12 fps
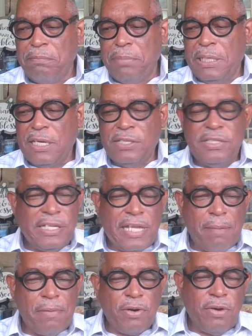because he
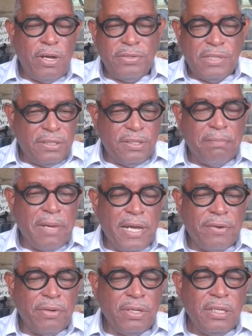came across as a
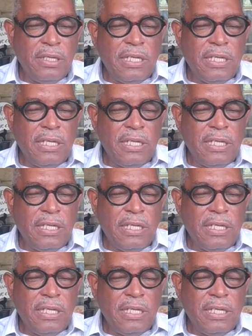moderate.